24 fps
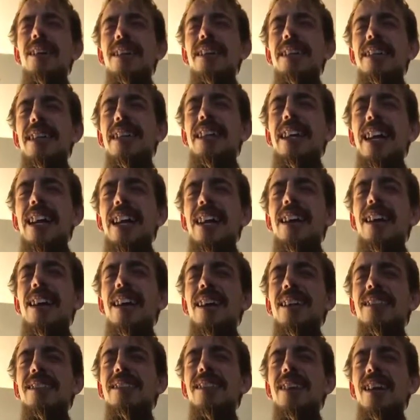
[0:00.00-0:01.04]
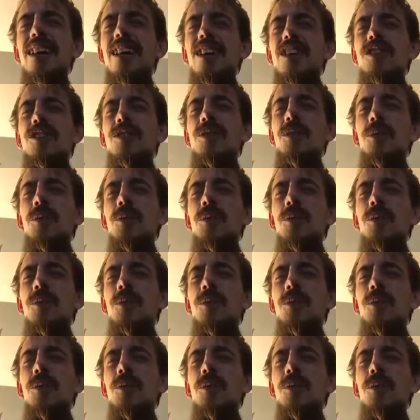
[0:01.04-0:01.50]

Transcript: to get us to